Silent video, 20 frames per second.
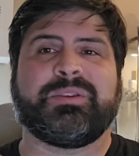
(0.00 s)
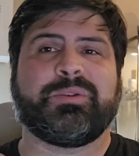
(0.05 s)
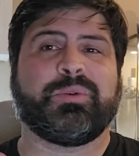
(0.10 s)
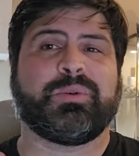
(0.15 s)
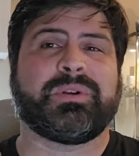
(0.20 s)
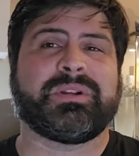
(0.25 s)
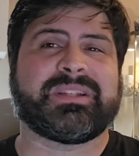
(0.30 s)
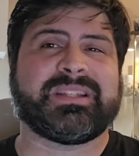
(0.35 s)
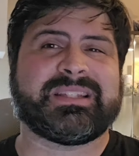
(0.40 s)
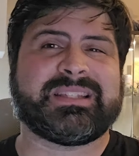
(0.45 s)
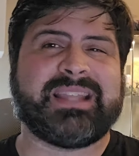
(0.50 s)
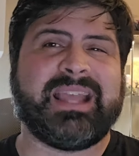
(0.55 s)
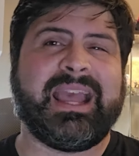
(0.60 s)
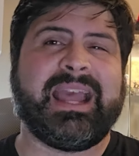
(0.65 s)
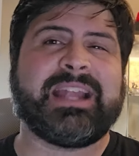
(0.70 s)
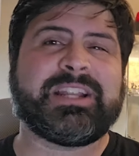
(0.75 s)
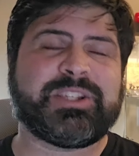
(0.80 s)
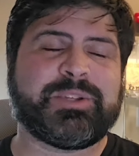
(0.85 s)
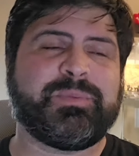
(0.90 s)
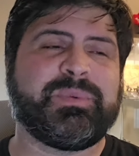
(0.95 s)
your
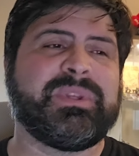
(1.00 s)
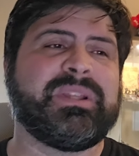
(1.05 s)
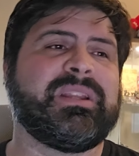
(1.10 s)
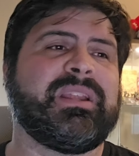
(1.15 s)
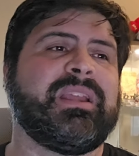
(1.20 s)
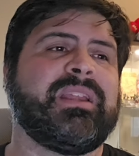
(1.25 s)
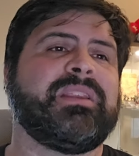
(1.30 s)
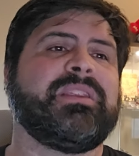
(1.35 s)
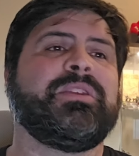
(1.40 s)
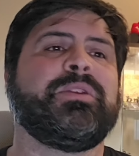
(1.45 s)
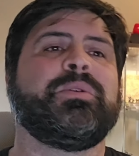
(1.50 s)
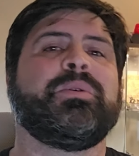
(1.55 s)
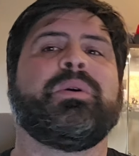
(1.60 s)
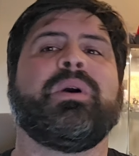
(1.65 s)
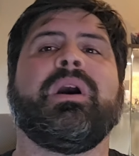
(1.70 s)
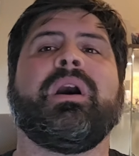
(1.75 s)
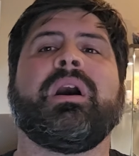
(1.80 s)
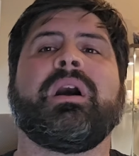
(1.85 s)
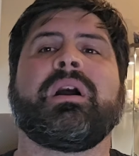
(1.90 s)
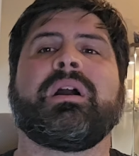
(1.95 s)
detachment and
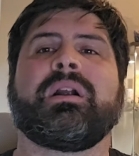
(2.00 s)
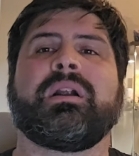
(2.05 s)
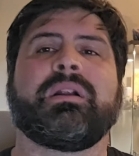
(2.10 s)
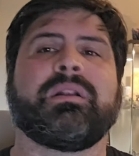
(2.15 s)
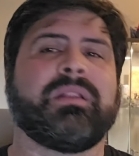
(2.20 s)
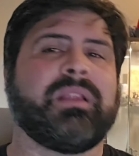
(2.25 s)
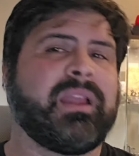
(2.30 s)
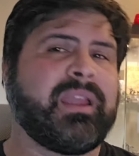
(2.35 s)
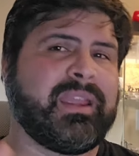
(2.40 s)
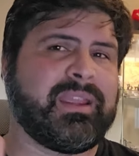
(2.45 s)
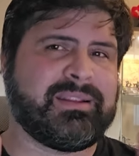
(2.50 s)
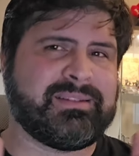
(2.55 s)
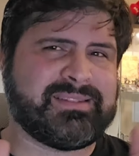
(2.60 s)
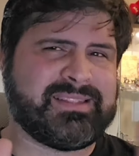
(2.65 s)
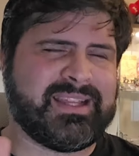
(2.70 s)
you are like